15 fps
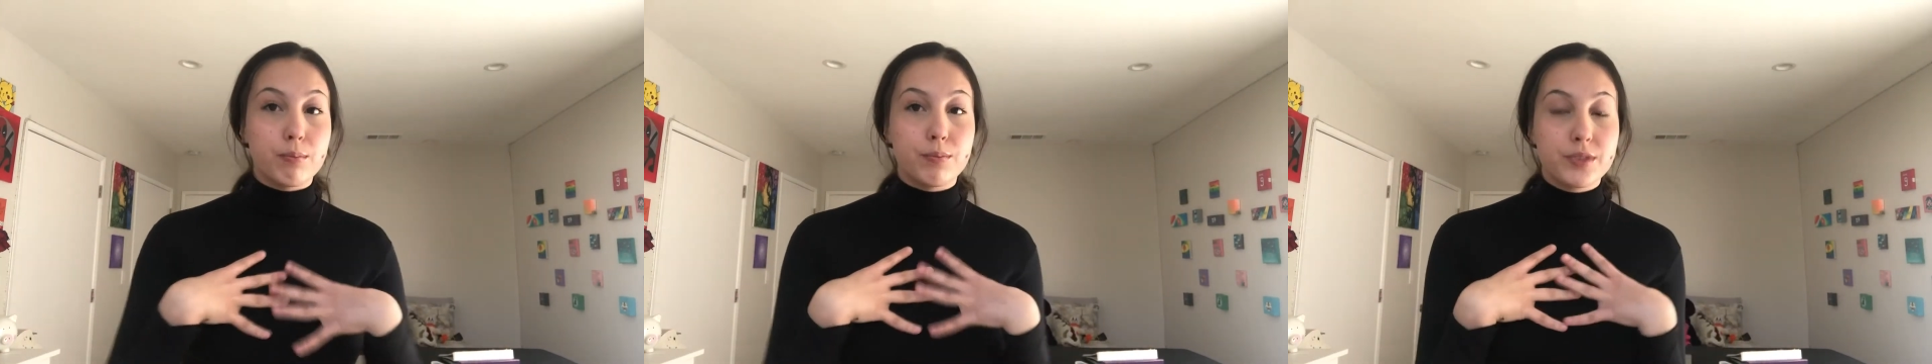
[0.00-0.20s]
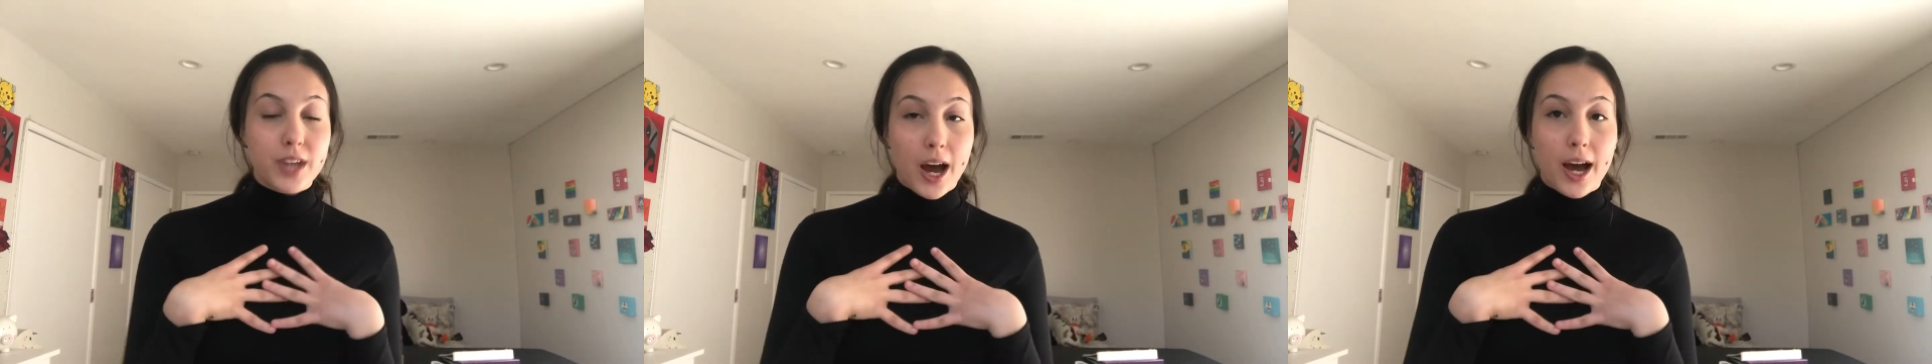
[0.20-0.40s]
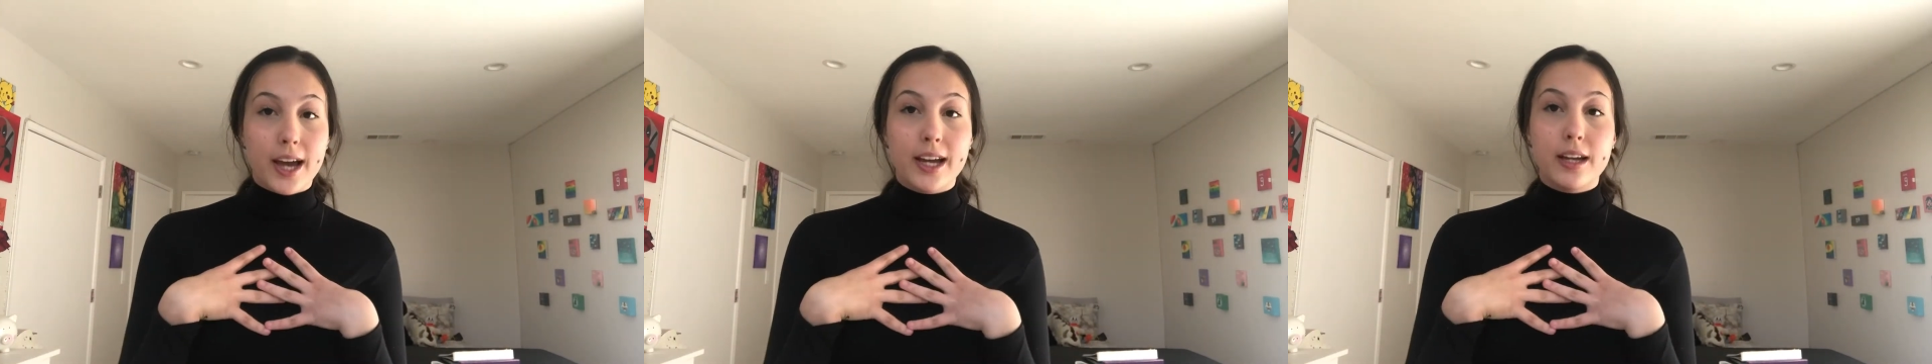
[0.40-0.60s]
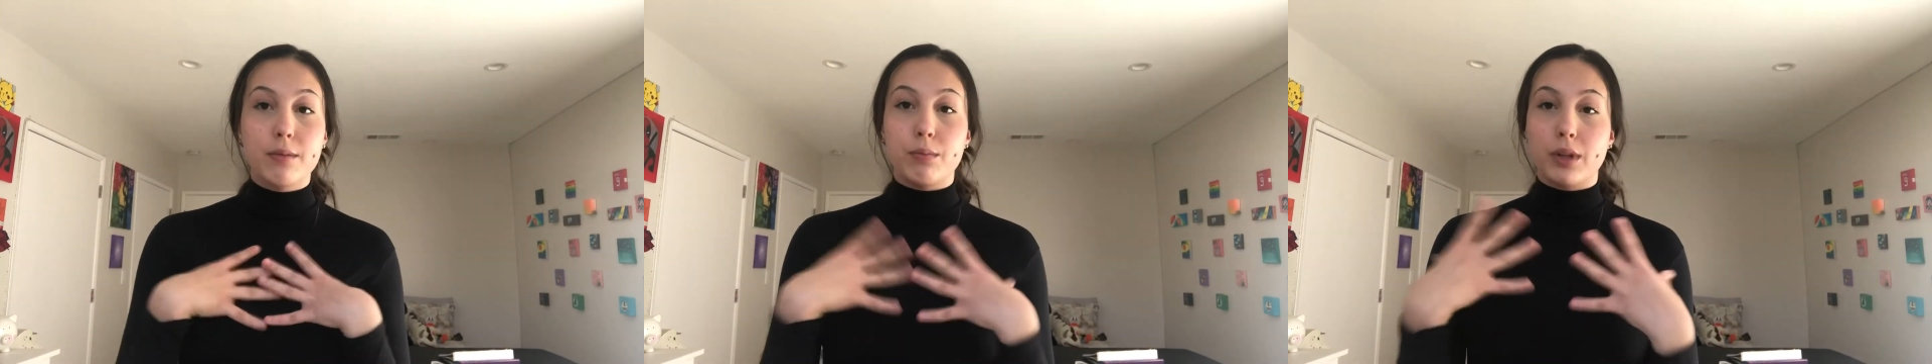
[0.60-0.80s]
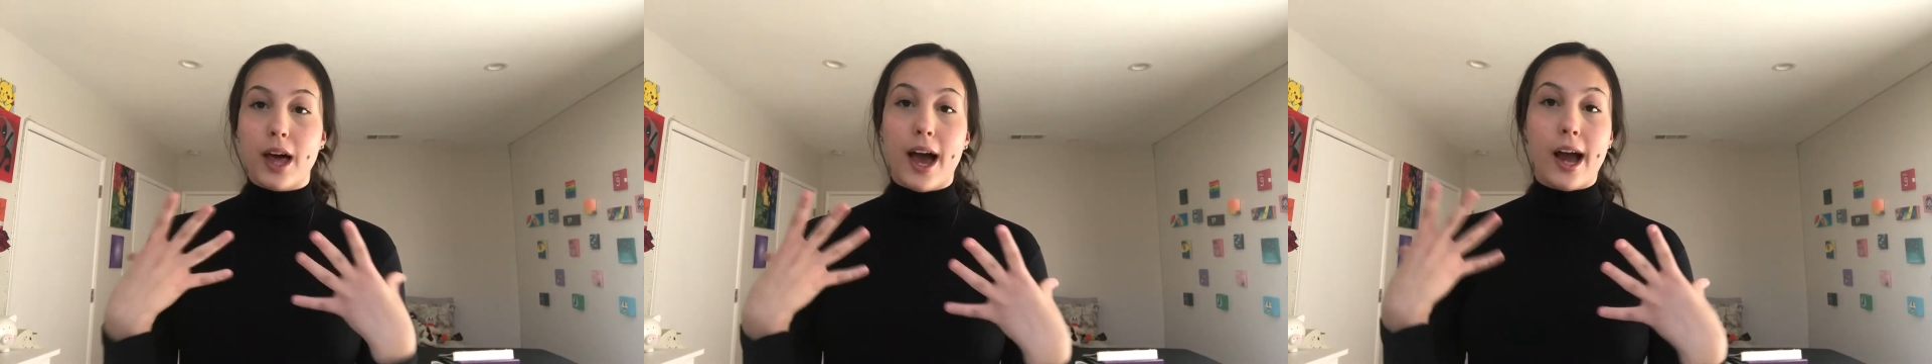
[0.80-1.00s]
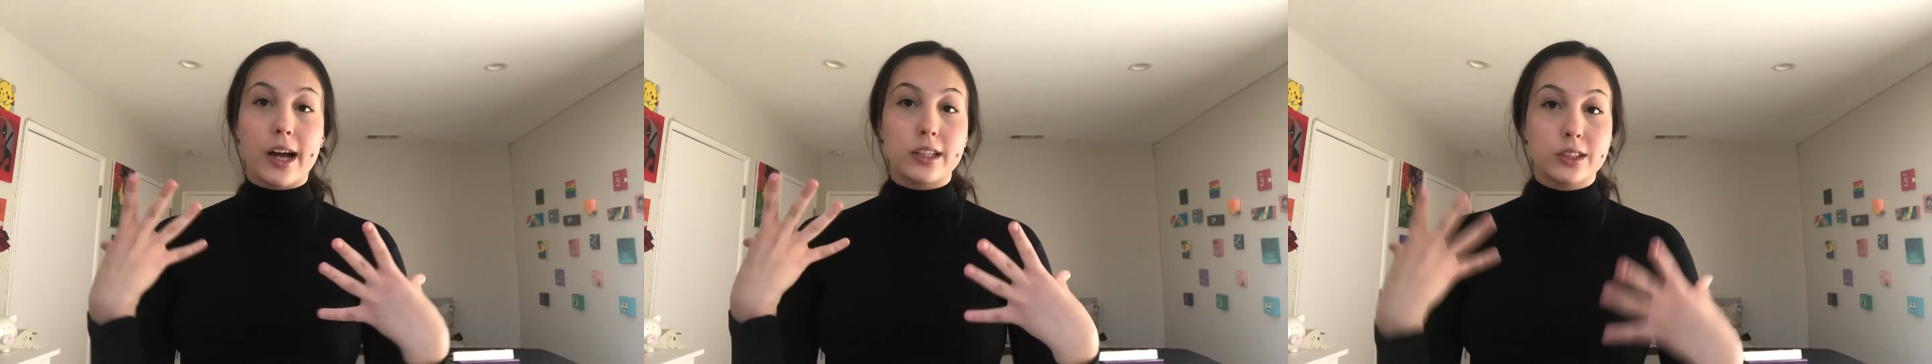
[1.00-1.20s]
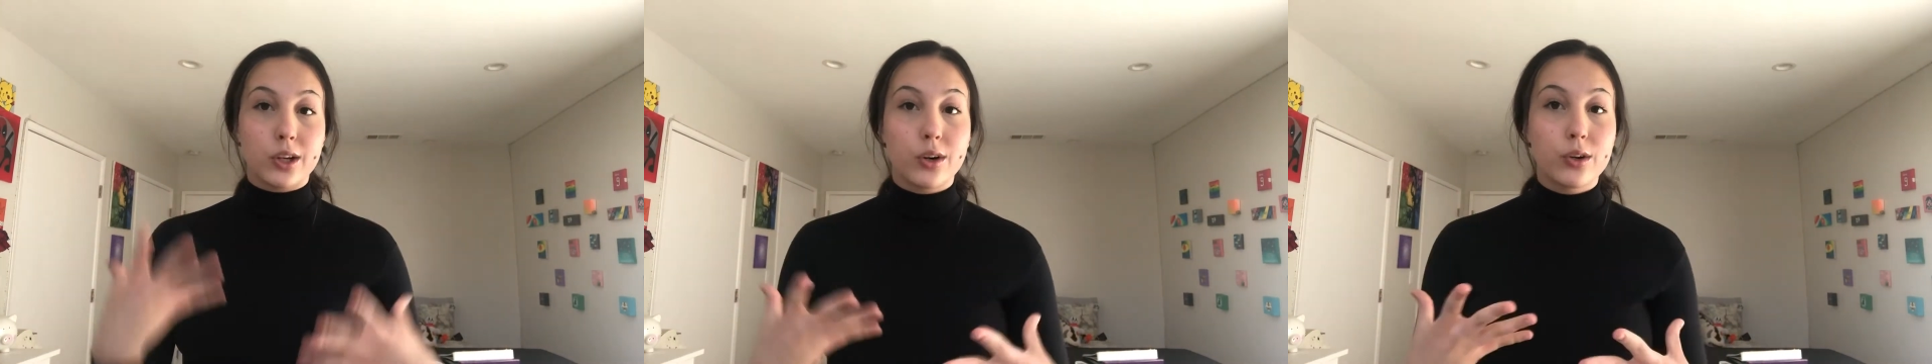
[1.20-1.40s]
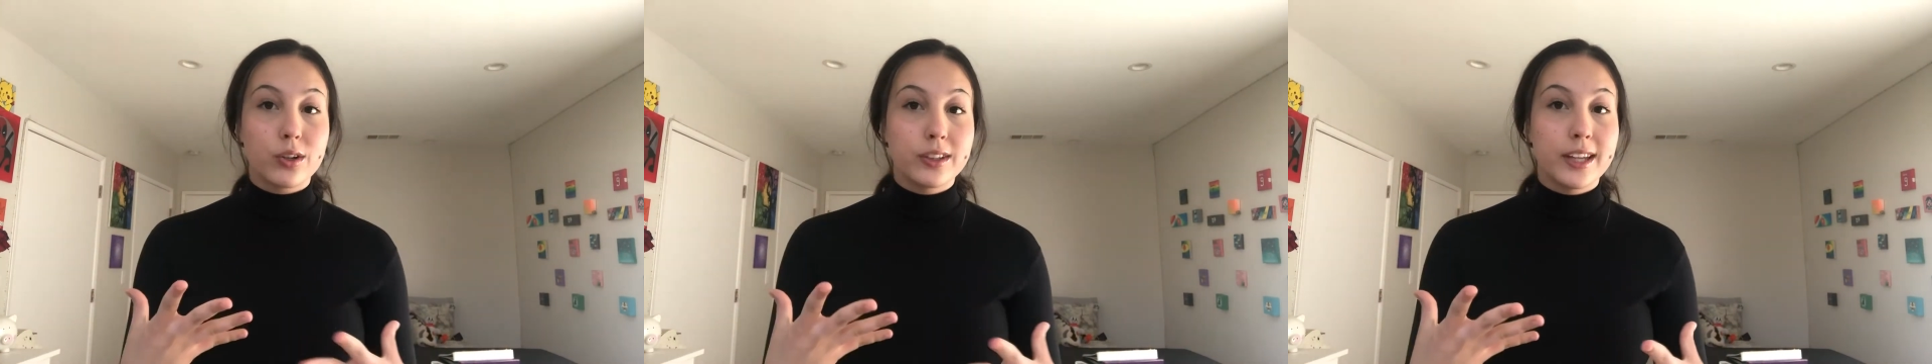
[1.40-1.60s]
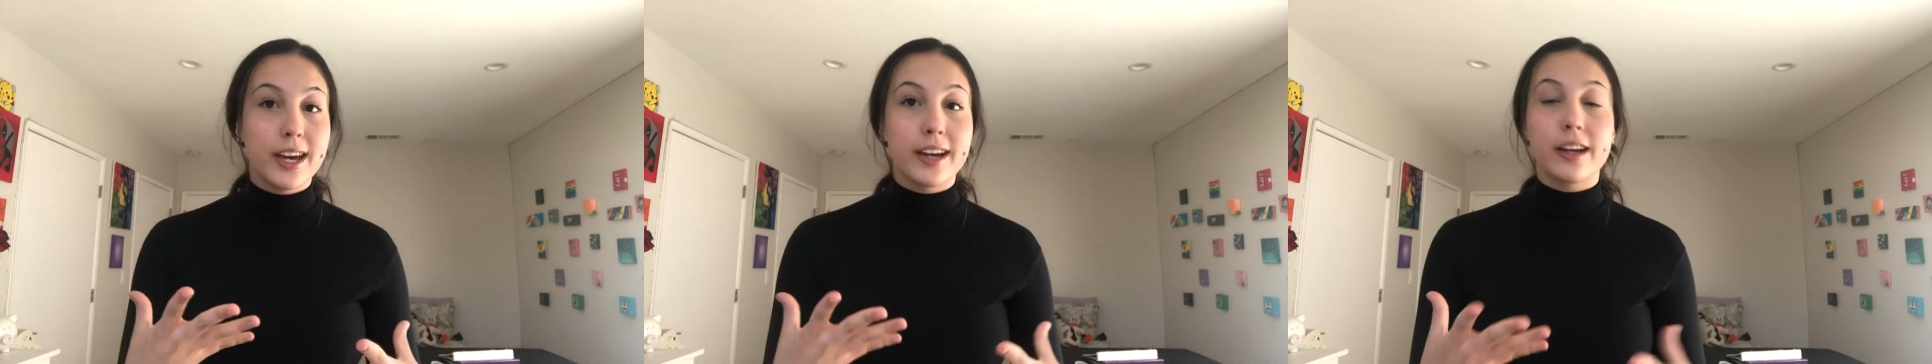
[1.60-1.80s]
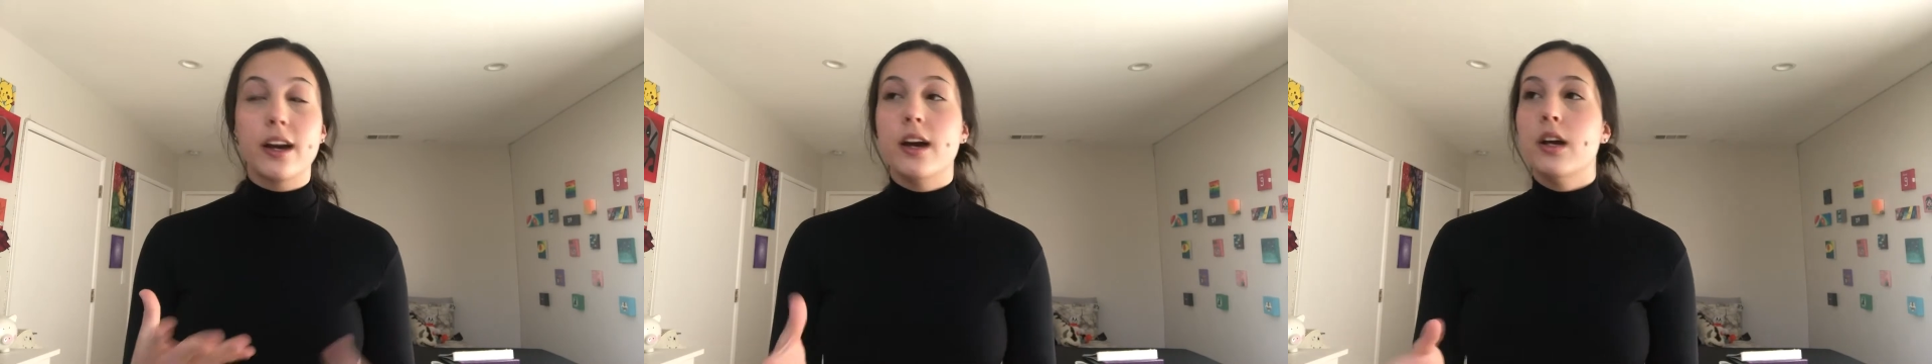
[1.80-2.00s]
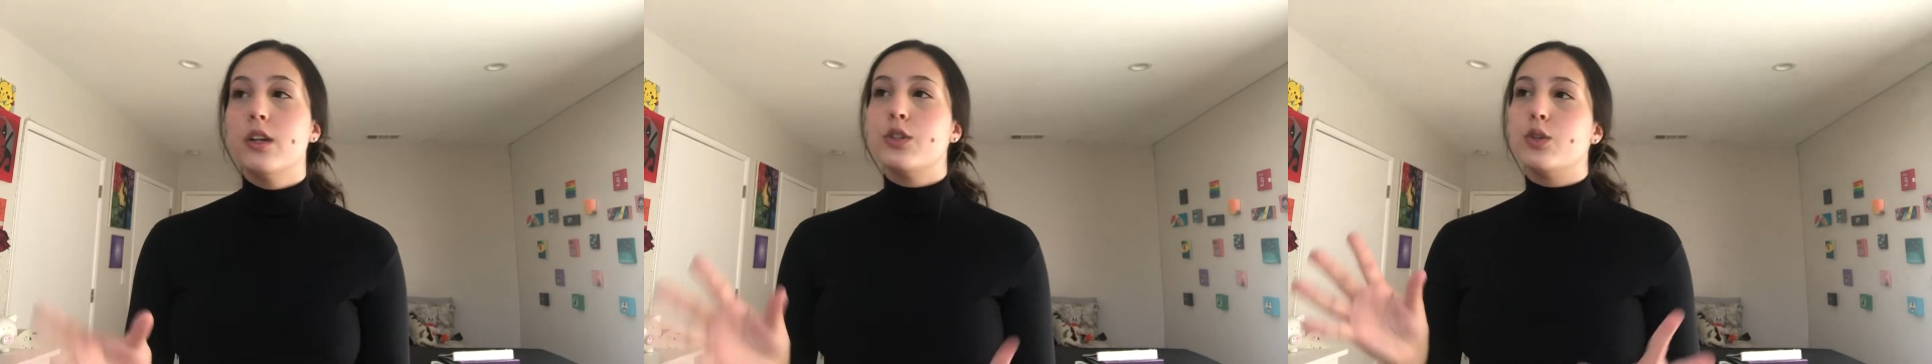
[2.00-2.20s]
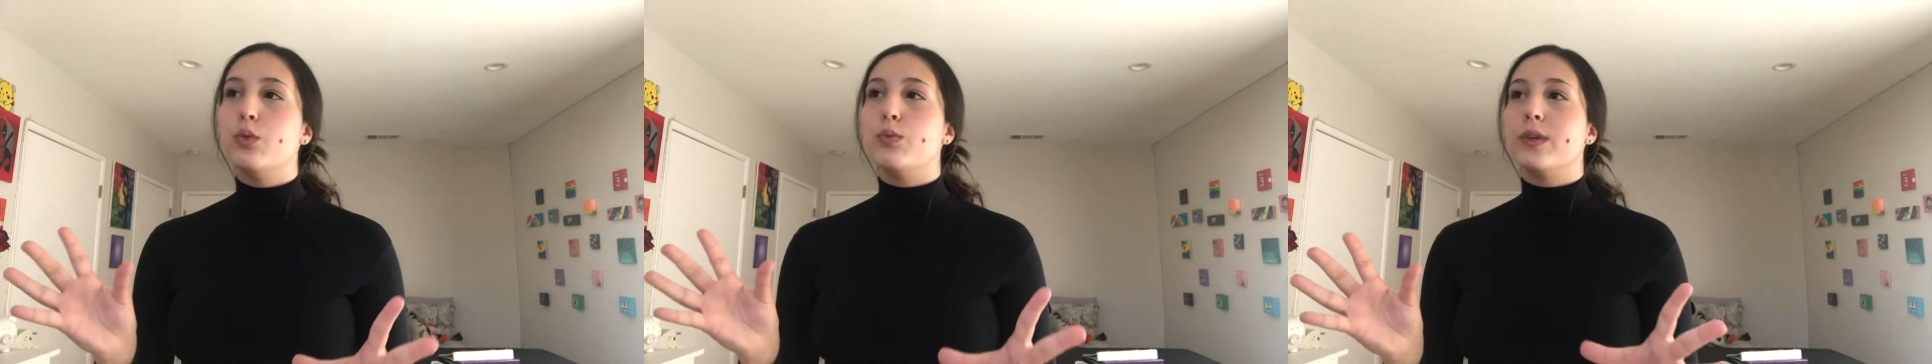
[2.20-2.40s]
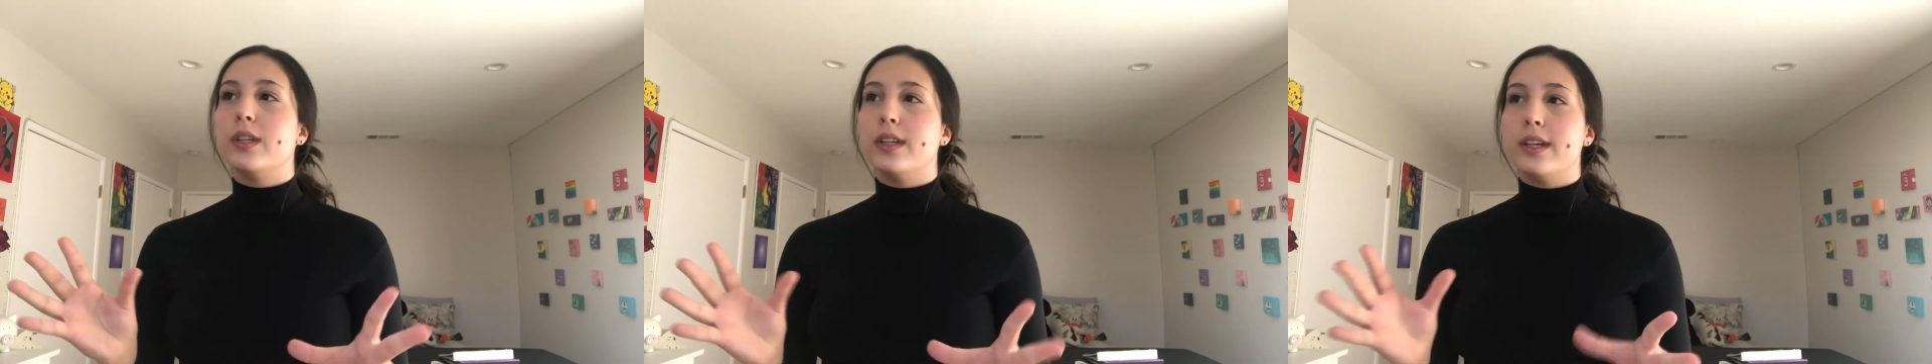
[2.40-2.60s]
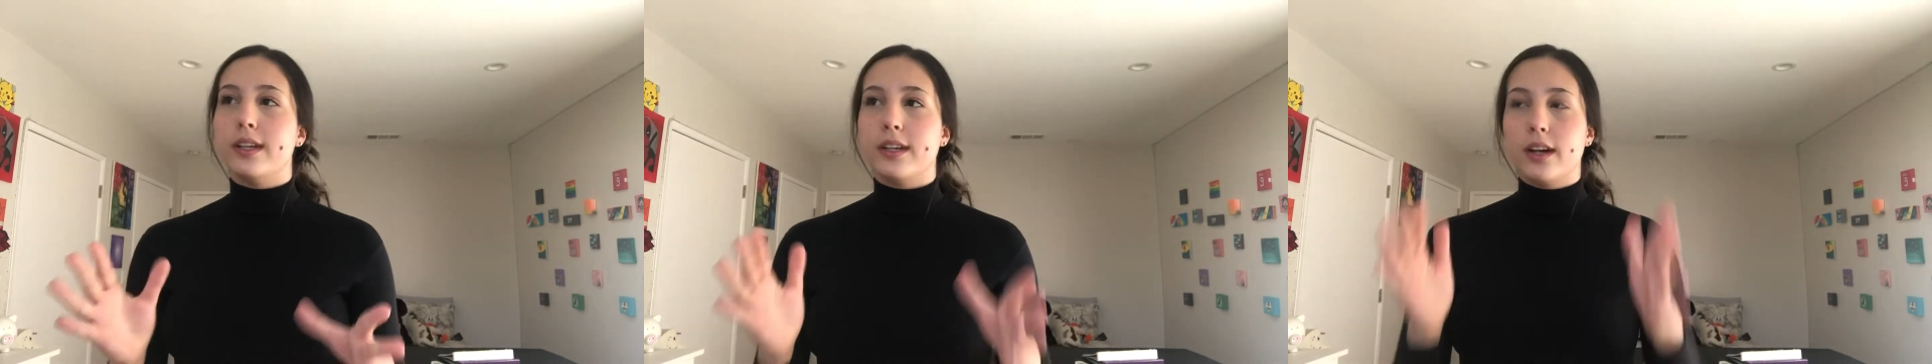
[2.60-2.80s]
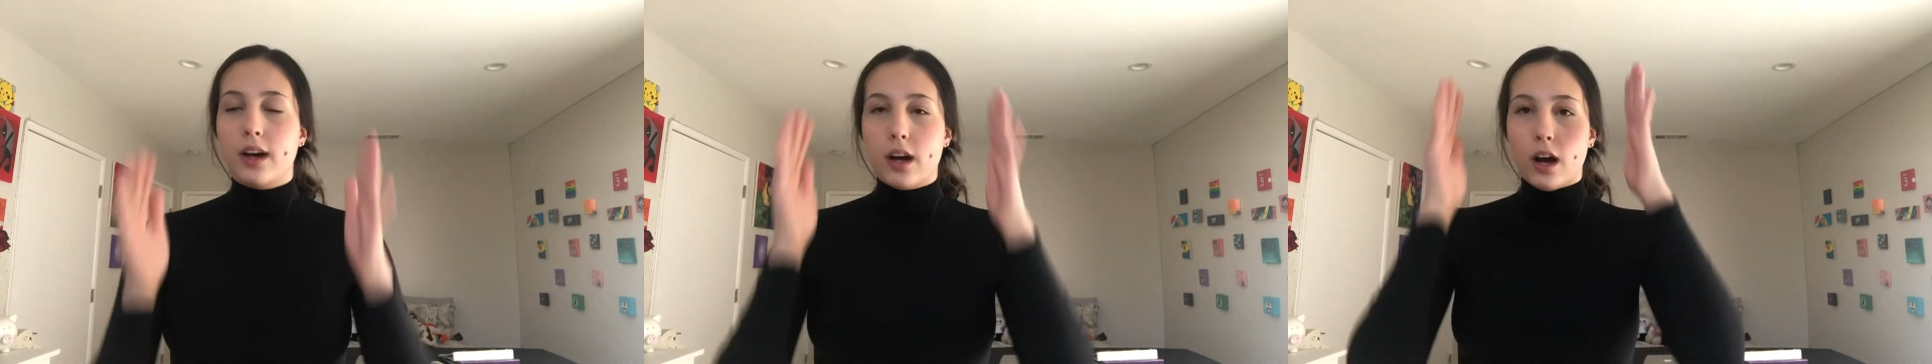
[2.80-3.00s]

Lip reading: tight black turtleneck to really